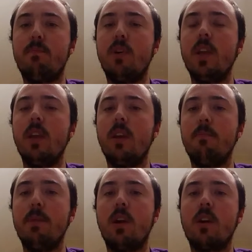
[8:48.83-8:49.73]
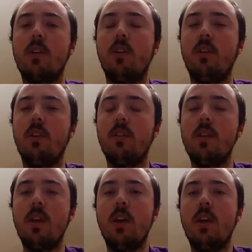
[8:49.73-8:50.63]
pretty miracle
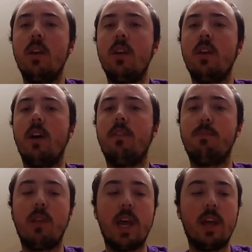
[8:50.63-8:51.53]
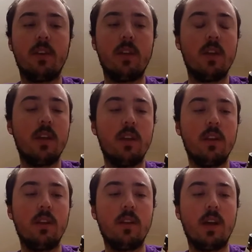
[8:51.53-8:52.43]
of a plant.
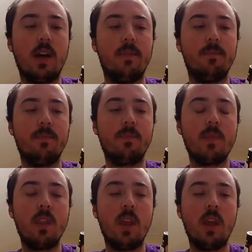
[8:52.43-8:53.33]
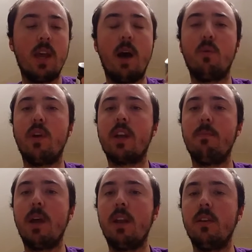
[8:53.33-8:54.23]
I would
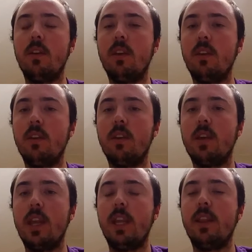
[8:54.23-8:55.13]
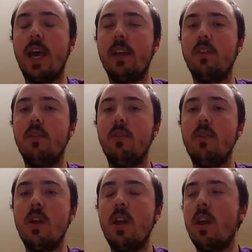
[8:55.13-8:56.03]
recommend getting that too.